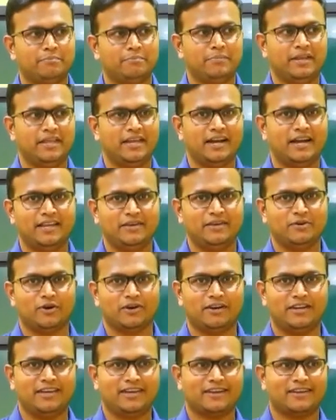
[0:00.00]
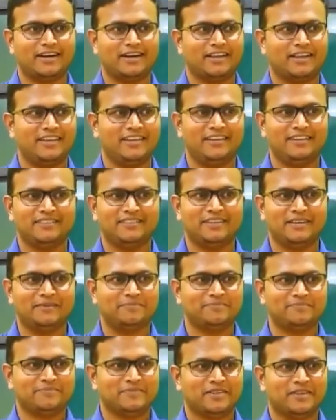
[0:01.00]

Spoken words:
biryani or deer curry in India?